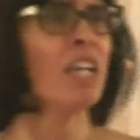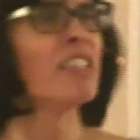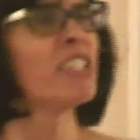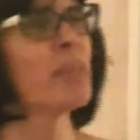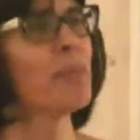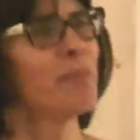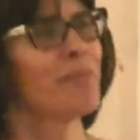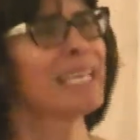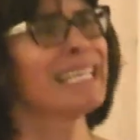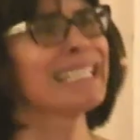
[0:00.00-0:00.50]

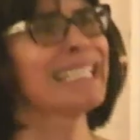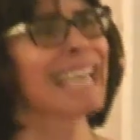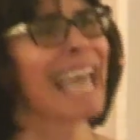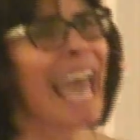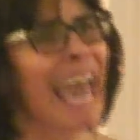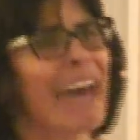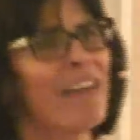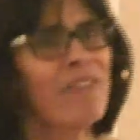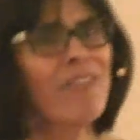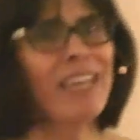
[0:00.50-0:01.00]
to meet
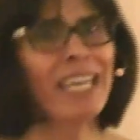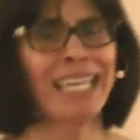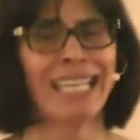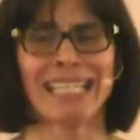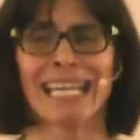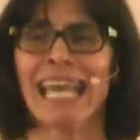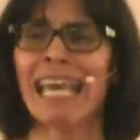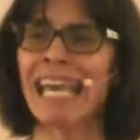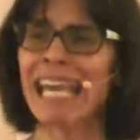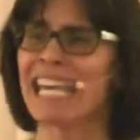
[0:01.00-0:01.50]
Kevin.
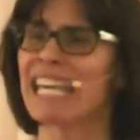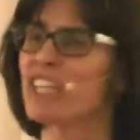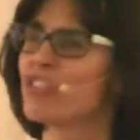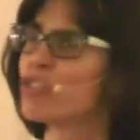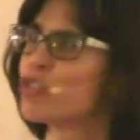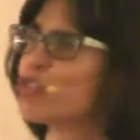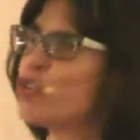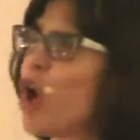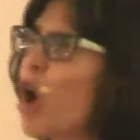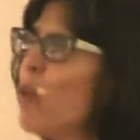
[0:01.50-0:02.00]
He is
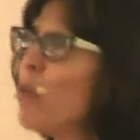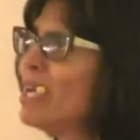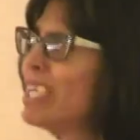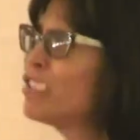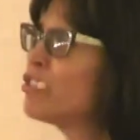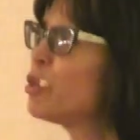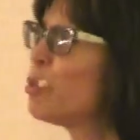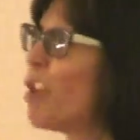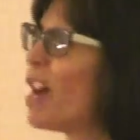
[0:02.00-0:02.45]
going to